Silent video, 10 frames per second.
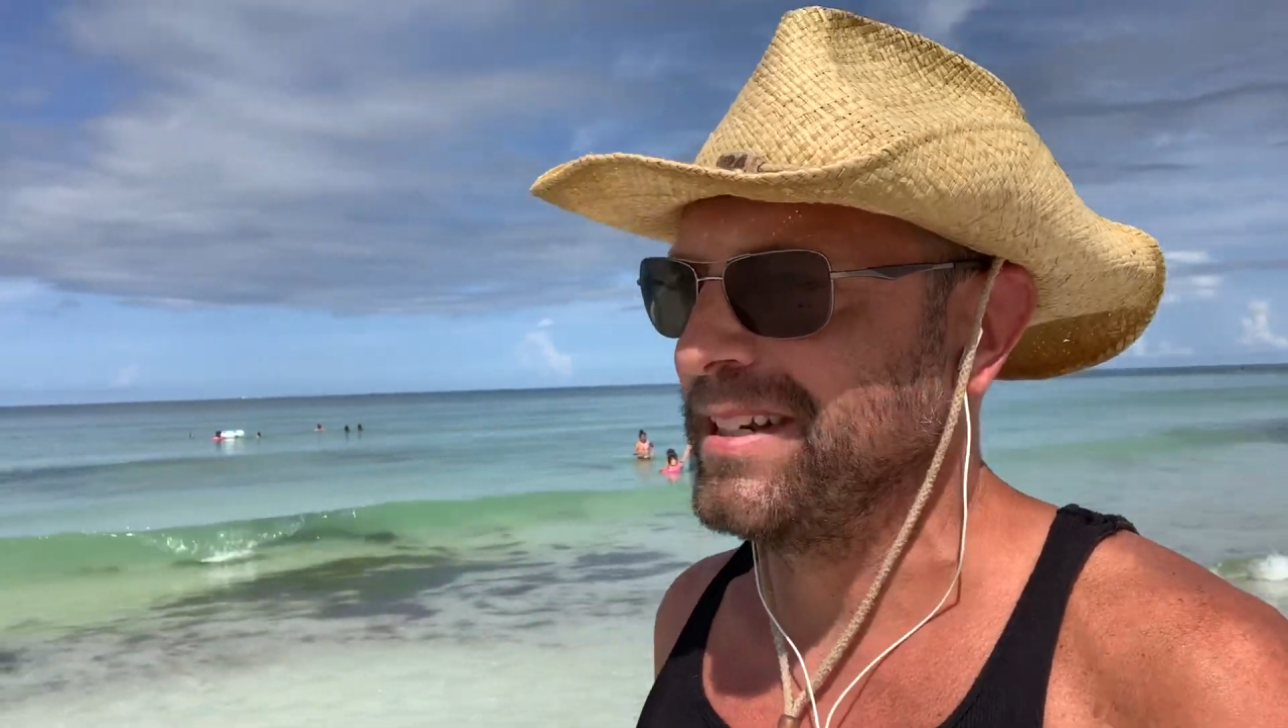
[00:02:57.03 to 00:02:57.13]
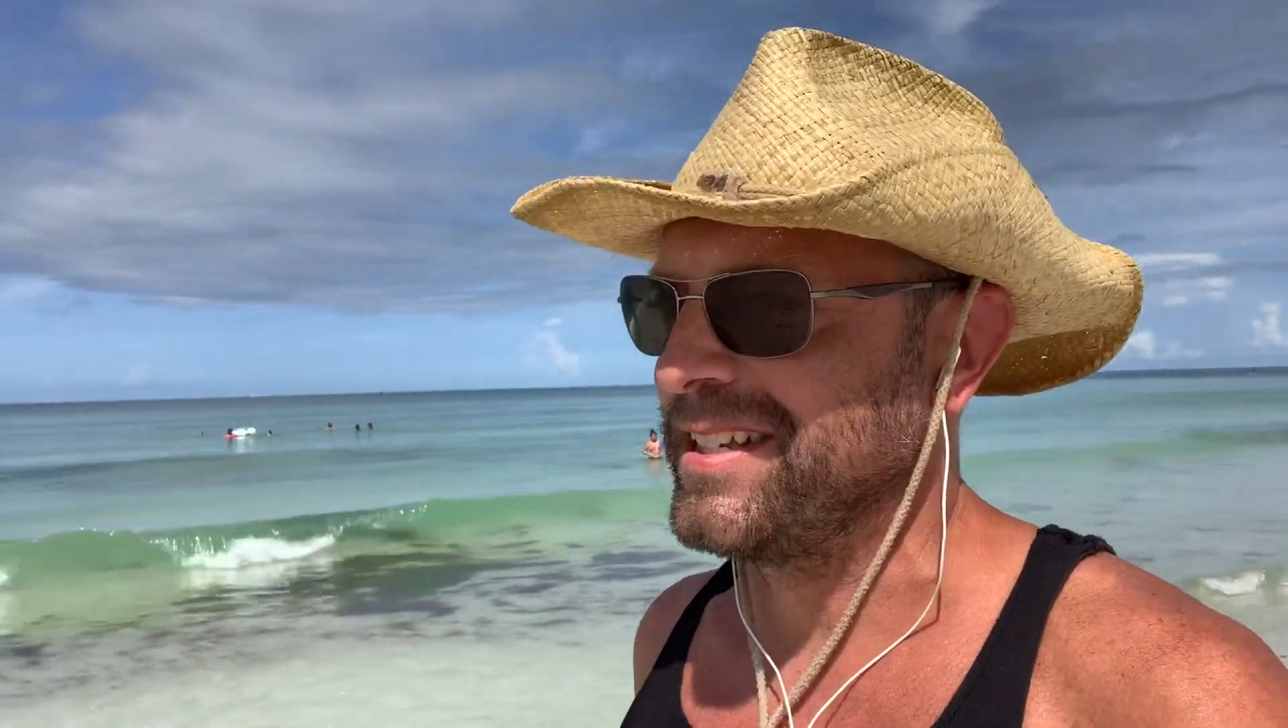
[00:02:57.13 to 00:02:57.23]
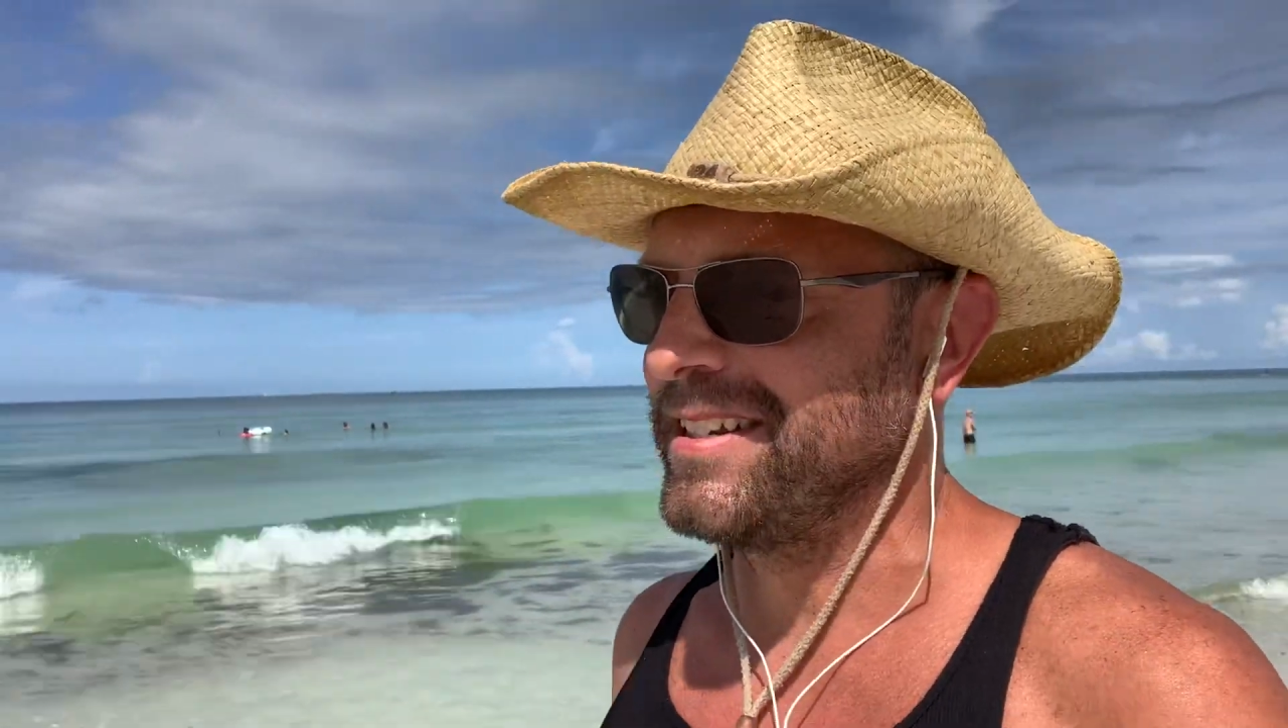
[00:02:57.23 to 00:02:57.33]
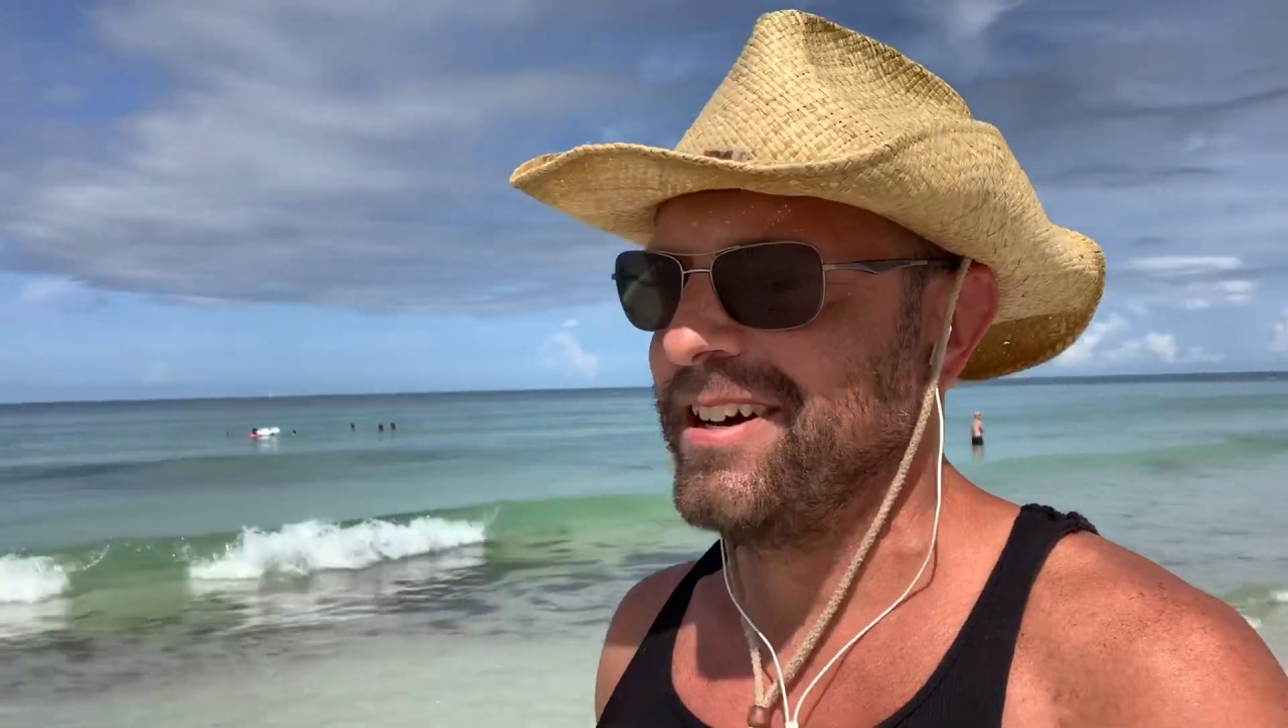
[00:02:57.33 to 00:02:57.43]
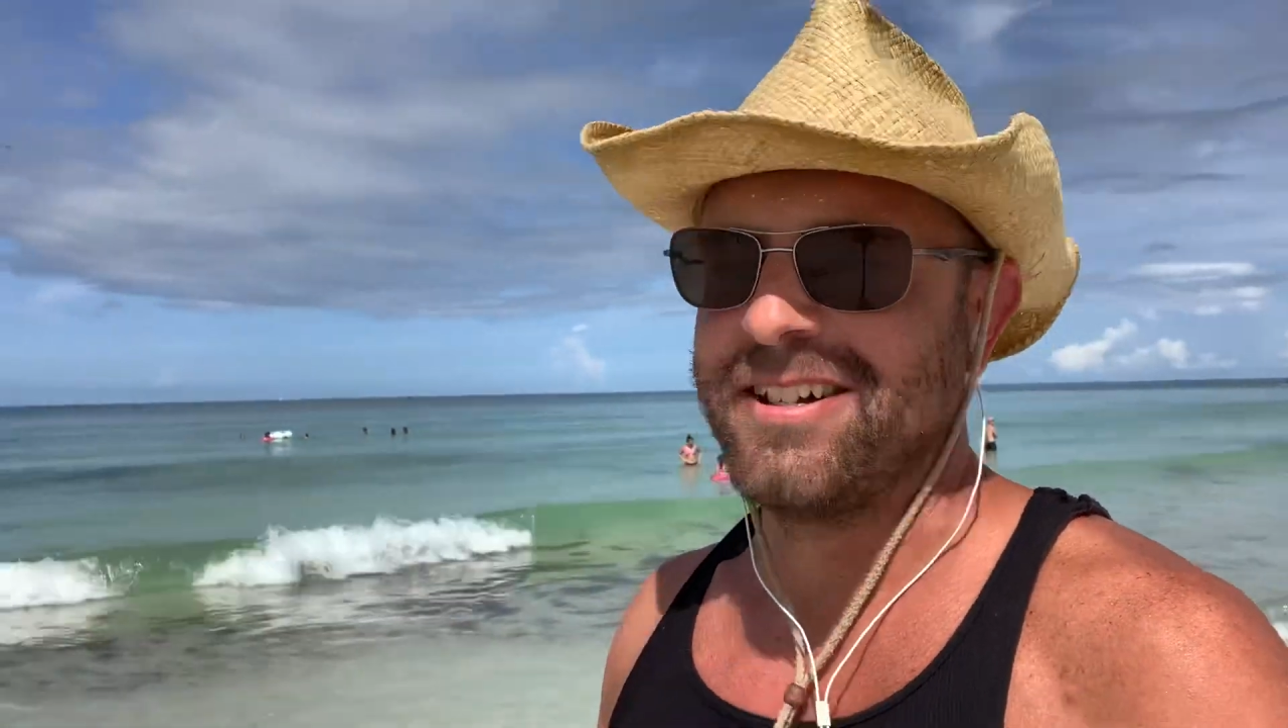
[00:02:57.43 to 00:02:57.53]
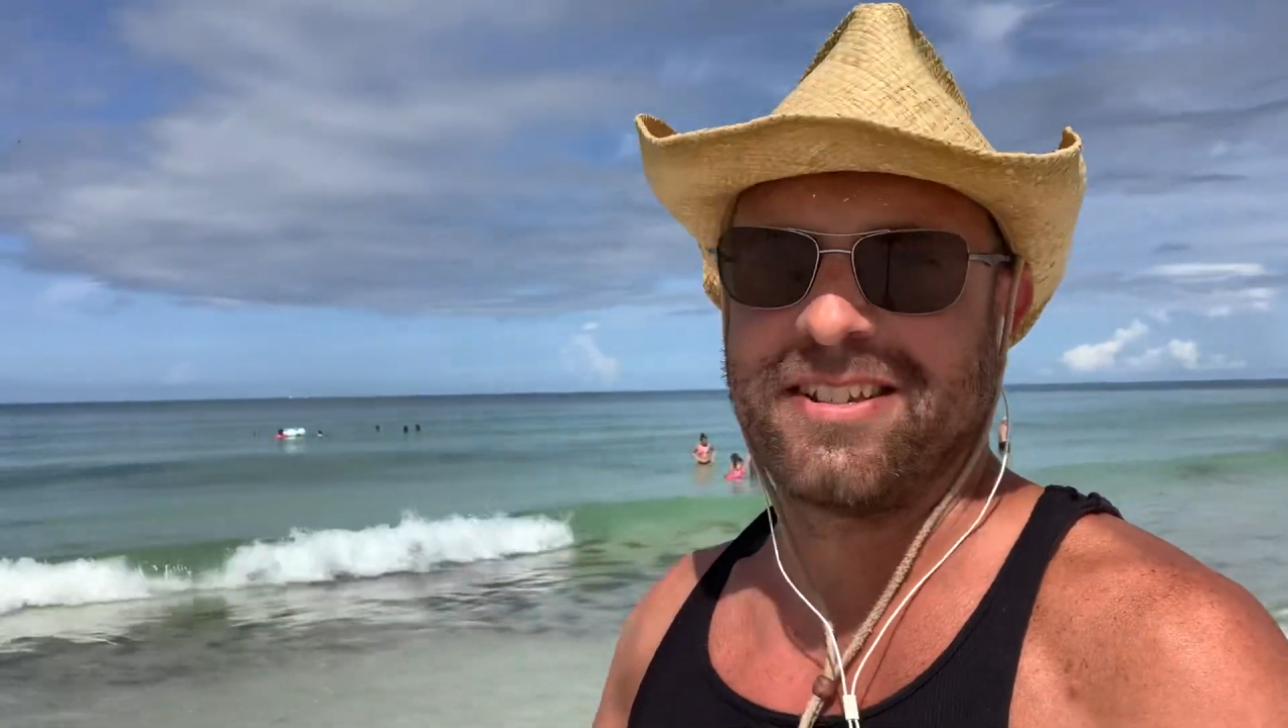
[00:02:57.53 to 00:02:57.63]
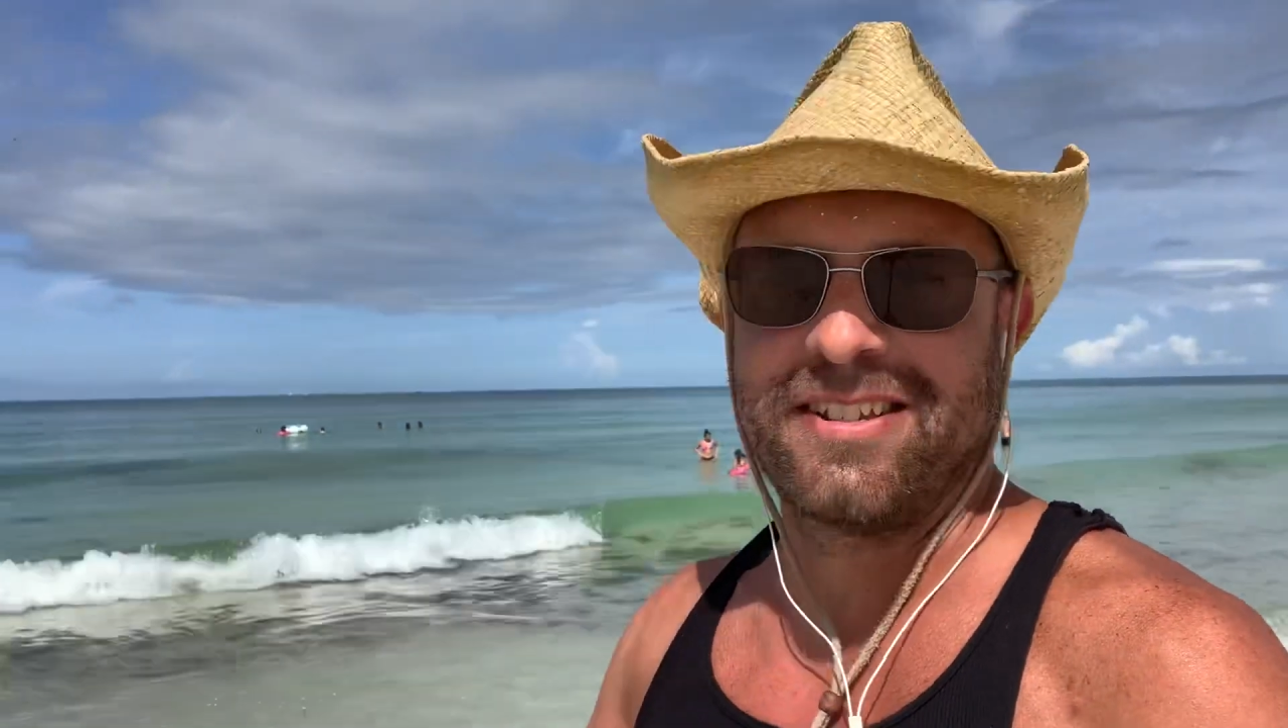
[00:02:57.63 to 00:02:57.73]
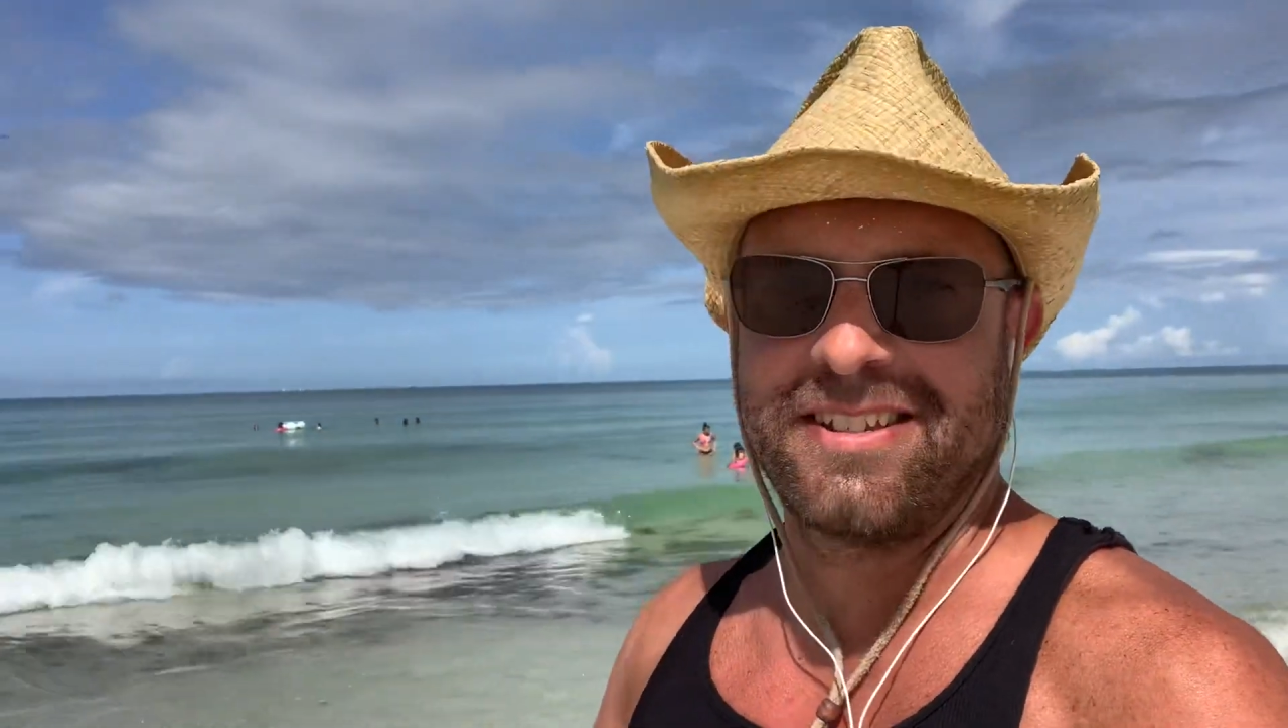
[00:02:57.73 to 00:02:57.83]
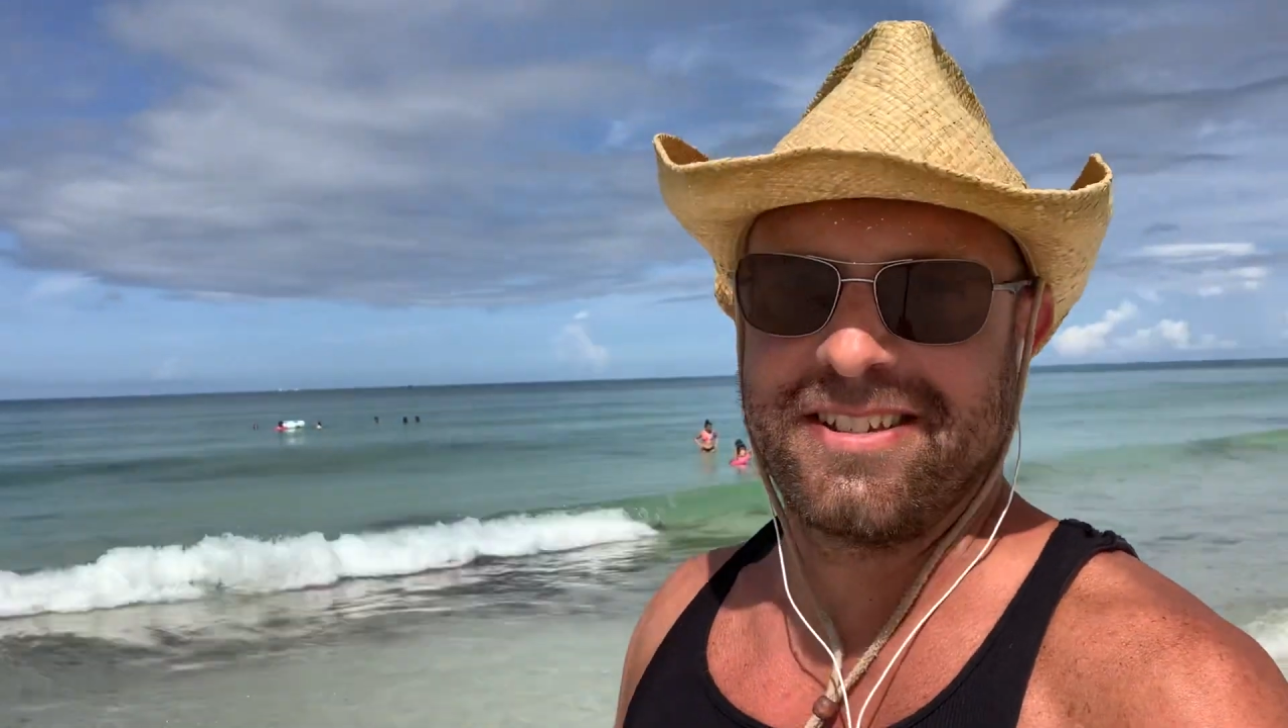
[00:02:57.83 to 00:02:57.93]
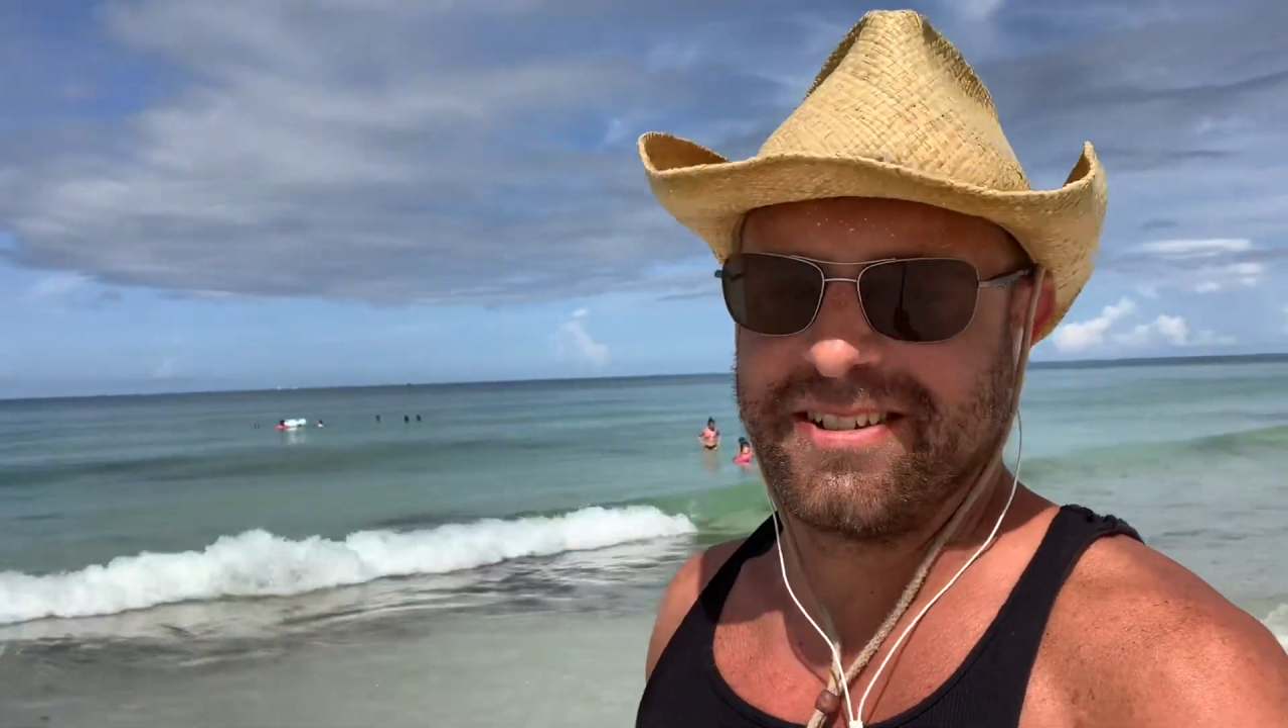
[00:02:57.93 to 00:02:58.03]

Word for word: discussed